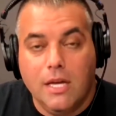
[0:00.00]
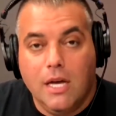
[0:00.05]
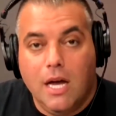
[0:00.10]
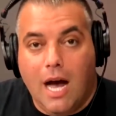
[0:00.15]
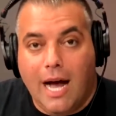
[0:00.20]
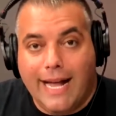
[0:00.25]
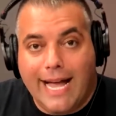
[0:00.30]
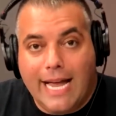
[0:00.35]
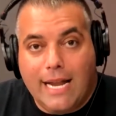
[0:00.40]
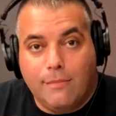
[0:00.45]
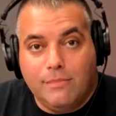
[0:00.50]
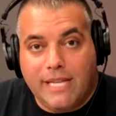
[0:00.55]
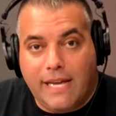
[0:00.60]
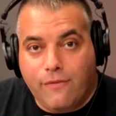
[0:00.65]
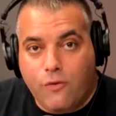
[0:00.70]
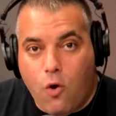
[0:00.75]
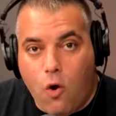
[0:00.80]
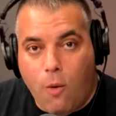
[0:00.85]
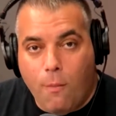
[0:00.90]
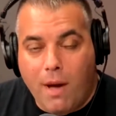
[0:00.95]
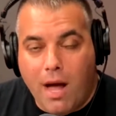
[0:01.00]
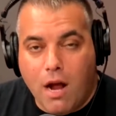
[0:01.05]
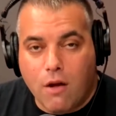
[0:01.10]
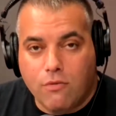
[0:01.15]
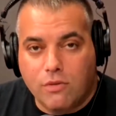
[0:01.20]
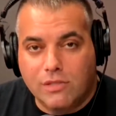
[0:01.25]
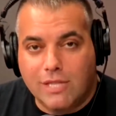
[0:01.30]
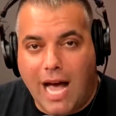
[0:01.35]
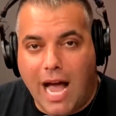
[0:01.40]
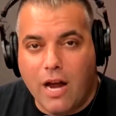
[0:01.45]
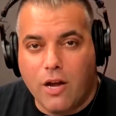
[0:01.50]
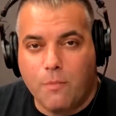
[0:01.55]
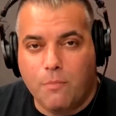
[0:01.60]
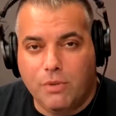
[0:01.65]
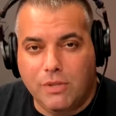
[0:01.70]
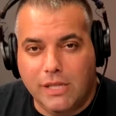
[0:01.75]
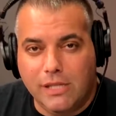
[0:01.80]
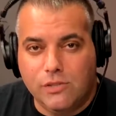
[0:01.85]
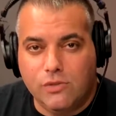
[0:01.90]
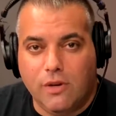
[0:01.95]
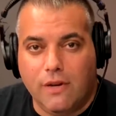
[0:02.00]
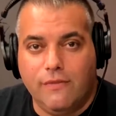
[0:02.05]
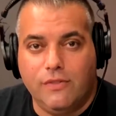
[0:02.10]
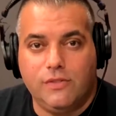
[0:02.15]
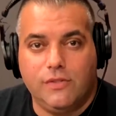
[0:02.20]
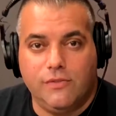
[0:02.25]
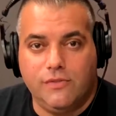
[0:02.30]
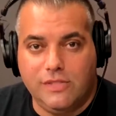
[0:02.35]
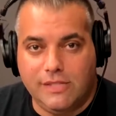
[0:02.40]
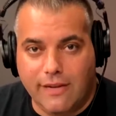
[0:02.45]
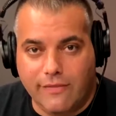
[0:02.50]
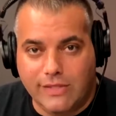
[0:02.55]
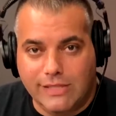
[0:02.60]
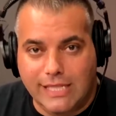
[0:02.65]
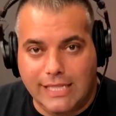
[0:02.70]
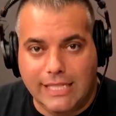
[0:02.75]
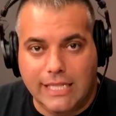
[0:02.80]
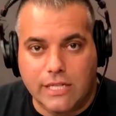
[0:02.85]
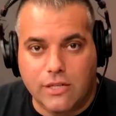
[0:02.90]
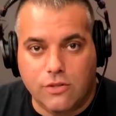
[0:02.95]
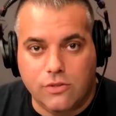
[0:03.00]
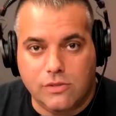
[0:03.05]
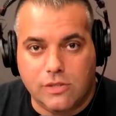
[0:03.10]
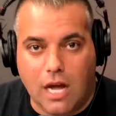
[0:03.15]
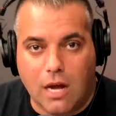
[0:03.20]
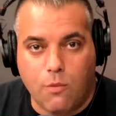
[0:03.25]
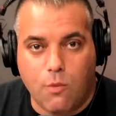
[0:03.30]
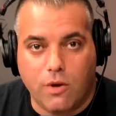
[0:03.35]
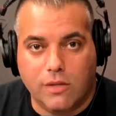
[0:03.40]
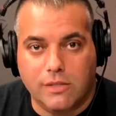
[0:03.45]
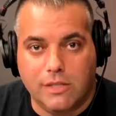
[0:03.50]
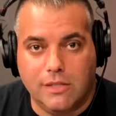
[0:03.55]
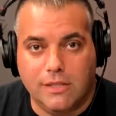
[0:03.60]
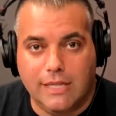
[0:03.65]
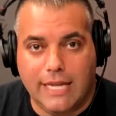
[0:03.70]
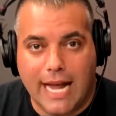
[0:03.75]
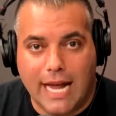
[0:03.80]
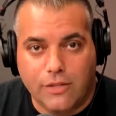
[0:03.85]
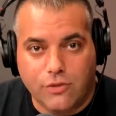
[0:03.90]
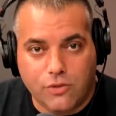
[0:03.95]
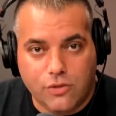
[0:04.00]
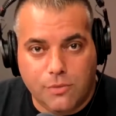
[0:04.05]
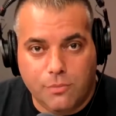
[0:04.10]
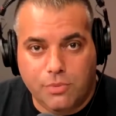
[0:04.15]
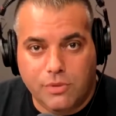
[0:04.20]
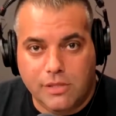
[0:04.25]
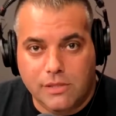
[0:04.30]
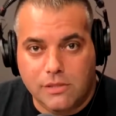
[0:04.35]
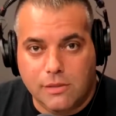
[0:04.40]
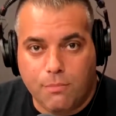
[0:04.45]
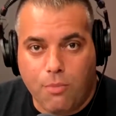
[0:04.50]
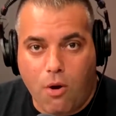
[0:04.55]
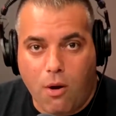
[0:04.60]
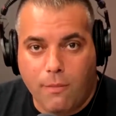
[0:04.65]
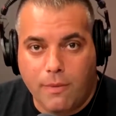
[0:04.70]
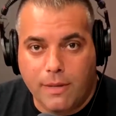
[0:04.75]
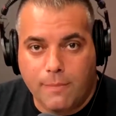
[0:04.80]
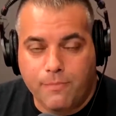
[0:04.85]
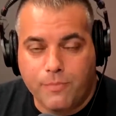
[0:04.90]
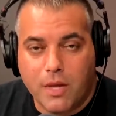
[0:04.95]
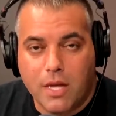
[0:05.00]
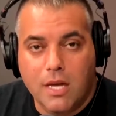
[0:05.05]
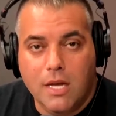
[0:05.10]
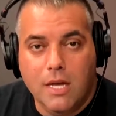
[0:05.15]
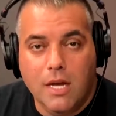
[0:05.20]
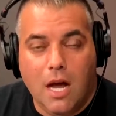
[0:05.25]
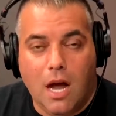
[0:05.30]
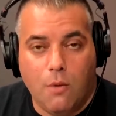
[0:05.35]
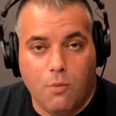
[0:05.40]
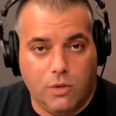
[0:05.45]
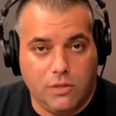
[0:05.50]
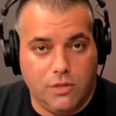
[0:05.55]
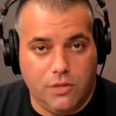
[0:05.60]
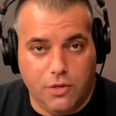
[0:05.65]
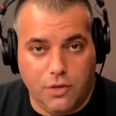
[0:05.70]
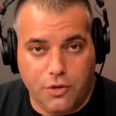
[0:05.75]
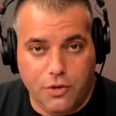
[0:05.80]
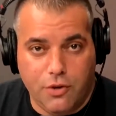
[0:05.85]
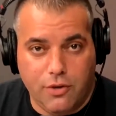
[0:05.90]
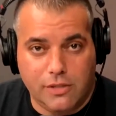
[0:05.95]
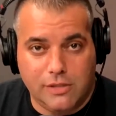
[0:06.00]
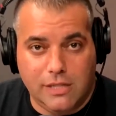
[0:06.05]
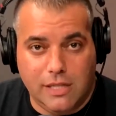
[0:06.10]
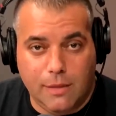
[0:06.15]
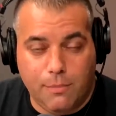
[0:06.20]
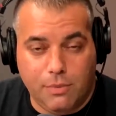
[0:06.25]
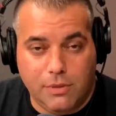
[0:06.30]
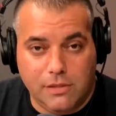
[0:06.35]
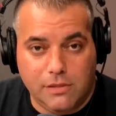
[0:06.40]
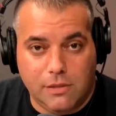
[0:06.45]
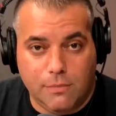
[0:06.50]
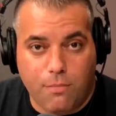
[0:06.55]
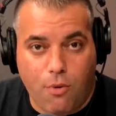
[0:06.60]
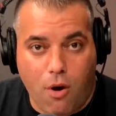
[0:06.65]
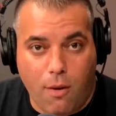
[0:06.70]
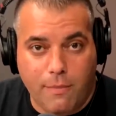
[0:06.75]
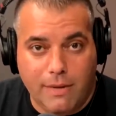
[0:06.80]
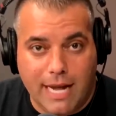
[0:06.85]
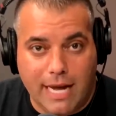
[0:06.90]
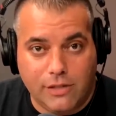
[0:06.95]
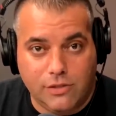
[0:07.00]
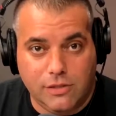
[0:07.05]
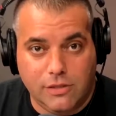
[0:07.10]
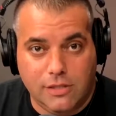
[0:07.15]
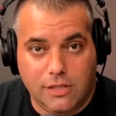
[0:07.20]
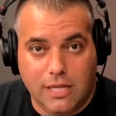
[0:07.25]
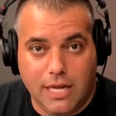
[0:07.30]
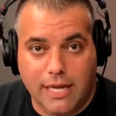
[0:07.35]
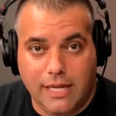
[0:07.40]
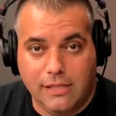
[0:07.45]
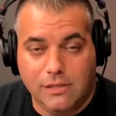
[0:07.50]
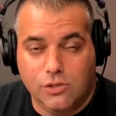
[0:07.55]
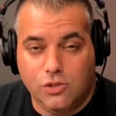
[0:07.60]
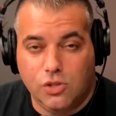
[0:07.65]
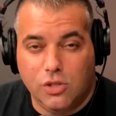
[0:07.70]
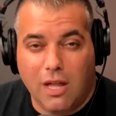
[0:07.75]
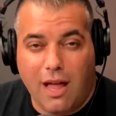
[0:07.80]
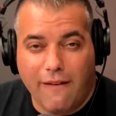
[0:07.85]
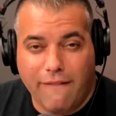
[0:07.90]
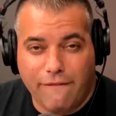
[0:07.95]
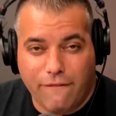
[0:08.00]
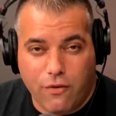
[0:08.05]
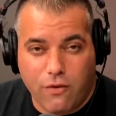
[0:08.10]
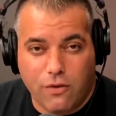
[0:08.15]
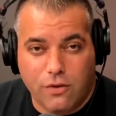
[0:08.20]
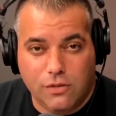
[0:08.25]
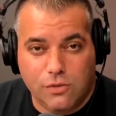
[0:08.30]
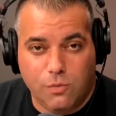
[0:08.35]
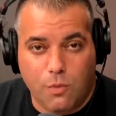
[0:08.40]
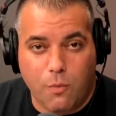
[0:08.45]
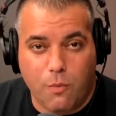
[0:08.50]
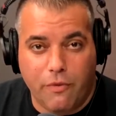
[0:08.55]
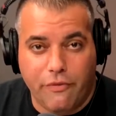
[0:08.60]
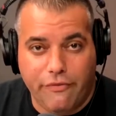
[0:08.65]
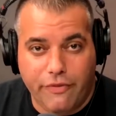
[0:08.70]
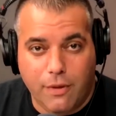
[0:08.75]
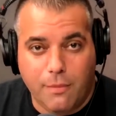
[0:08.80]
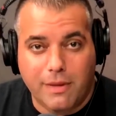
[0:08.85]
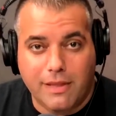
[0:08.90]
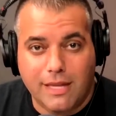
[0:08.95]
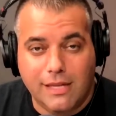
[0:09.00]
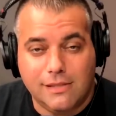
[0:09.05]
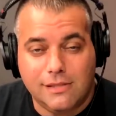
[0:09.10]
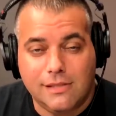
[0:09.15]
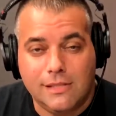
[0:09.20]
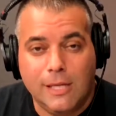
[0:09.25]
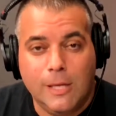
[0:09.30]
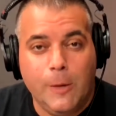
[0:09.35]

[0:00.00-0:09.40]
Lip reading: Again, I'm Dave Kohlmeyer, retired police officer of 17 years. I worked in the Henderson Police Department. I worked in the New York City Police Department. Actually, today is July 1st when we're filming this.